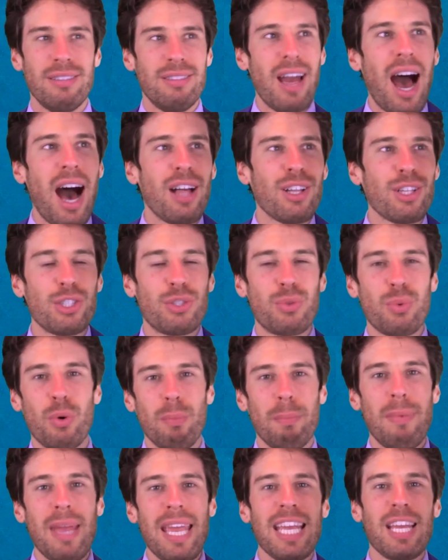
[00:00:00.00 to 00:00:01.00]
Knowledge
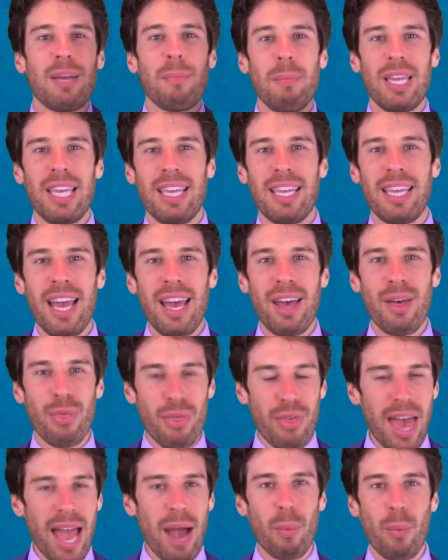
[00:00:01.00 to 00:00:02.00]
will make me
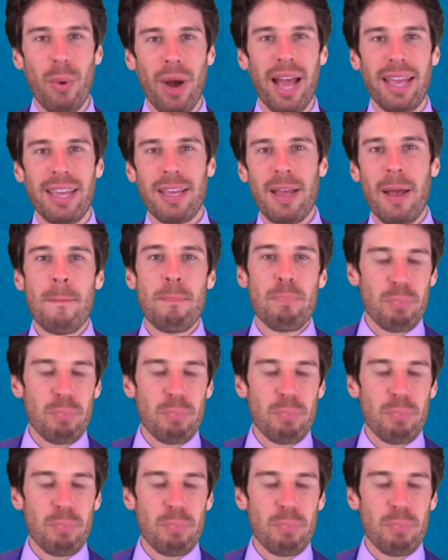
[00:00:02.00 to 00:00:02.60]
that way.